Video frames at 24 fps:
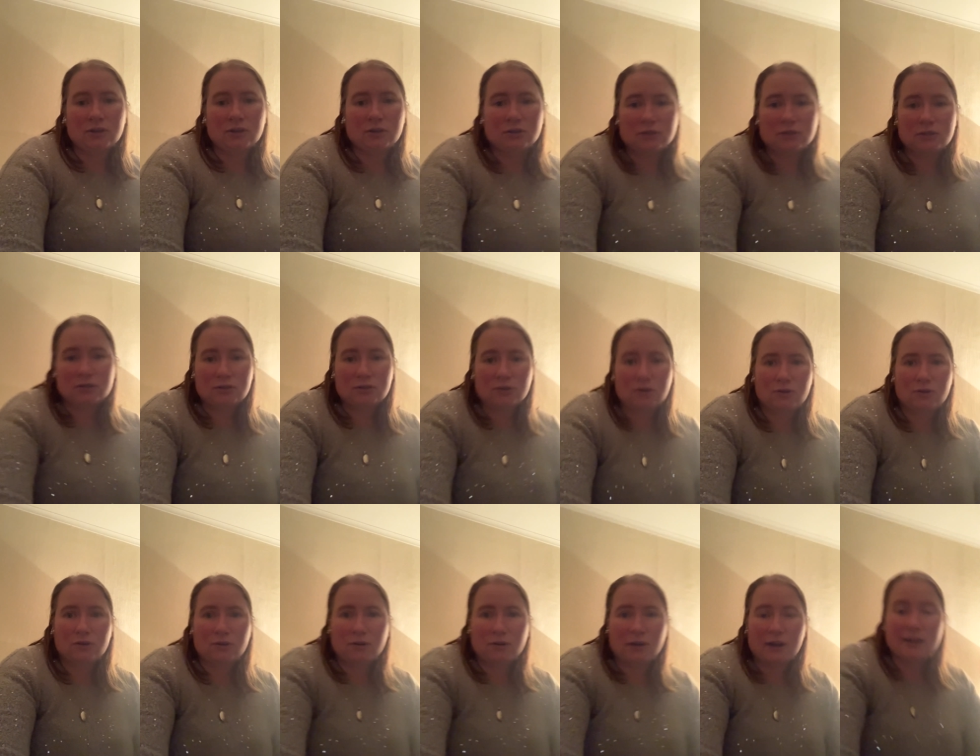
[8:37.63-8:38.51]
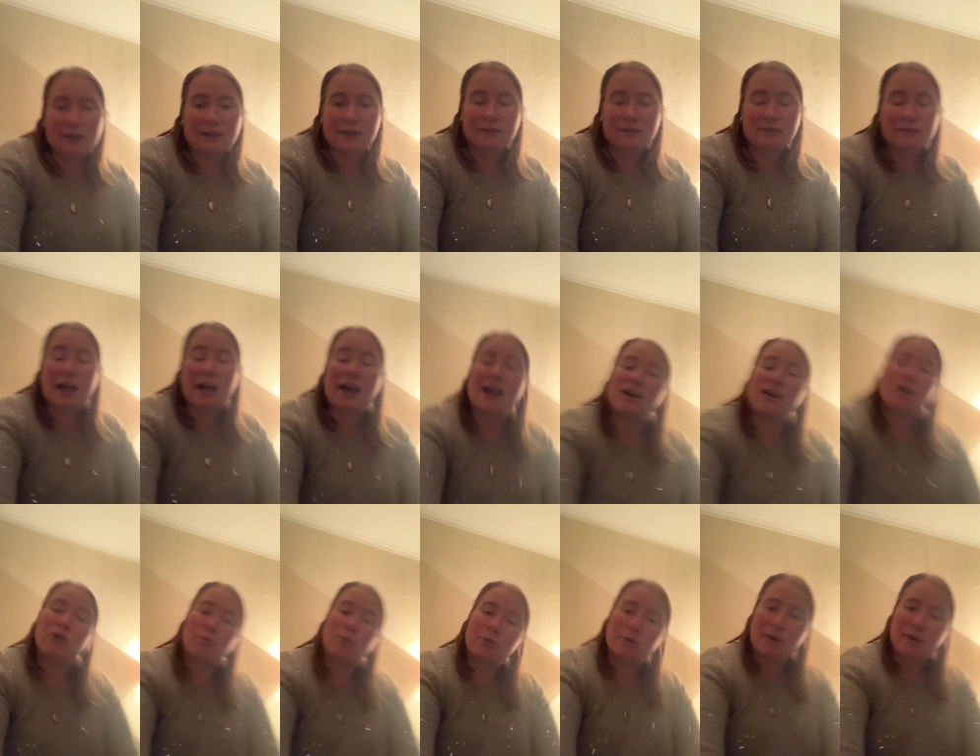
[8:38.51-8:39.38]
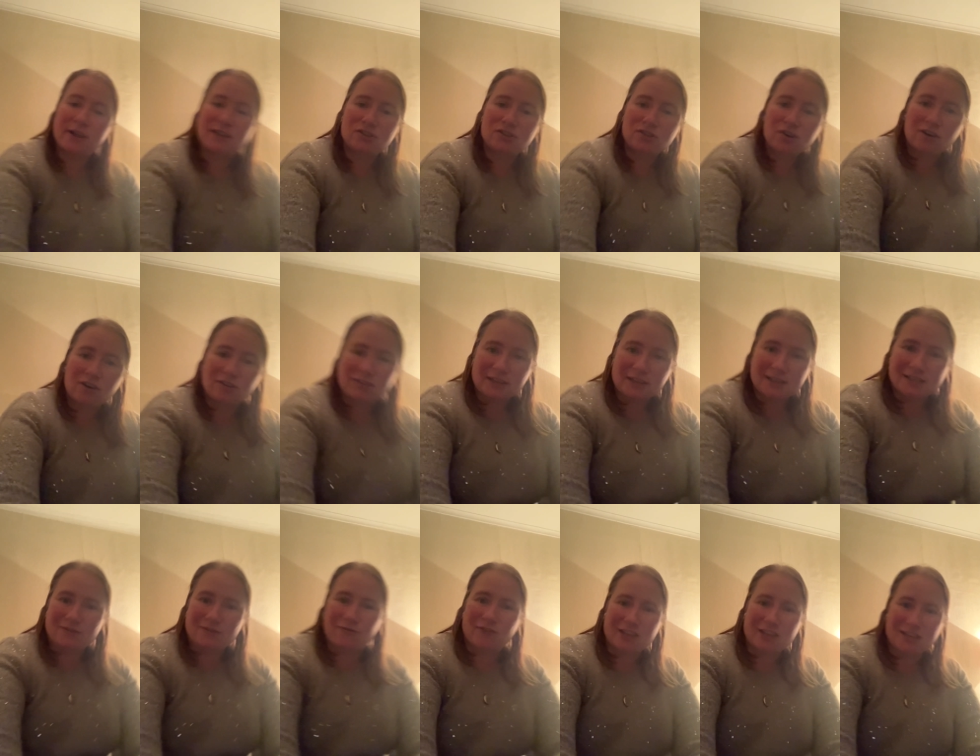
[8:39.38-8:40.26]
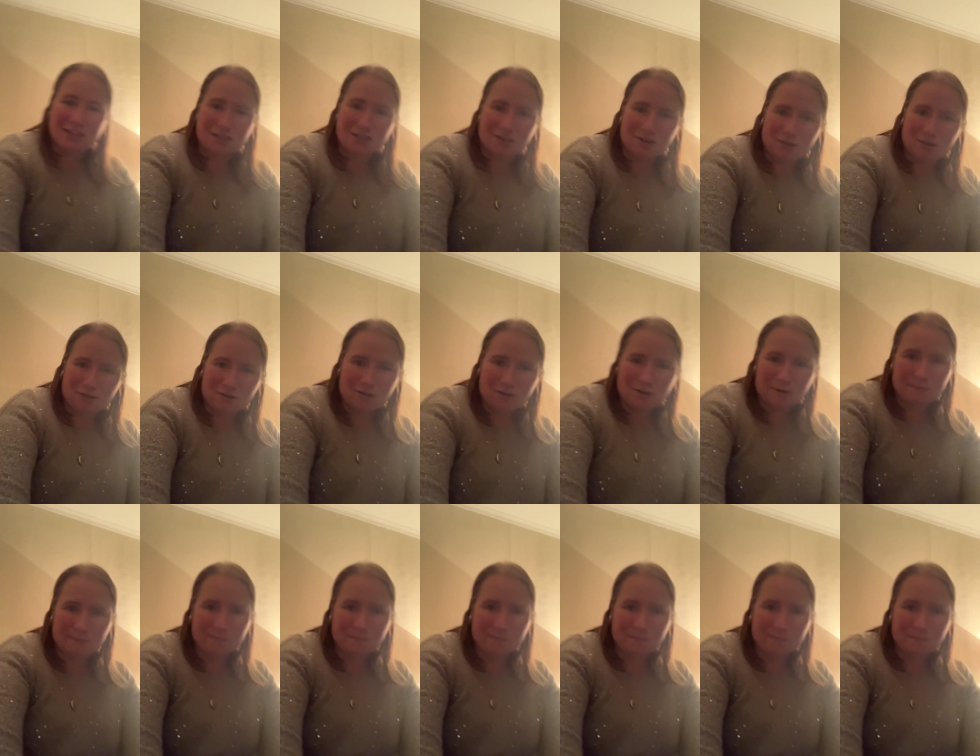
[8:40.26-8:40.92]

so I hope you enjoyed this video.